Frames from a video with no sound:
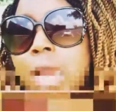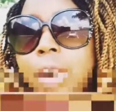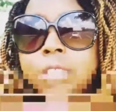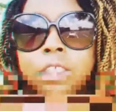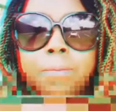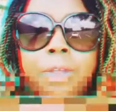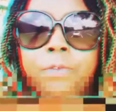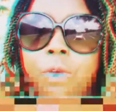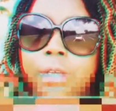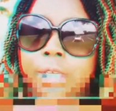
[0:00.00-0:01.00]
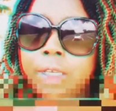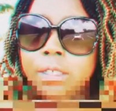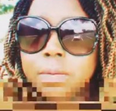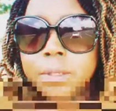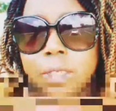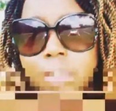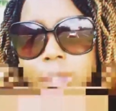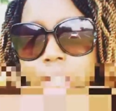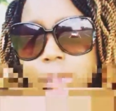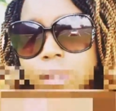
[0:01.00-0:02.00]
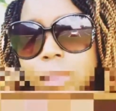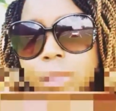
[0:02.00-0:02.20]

y'all. It took me 4 years, because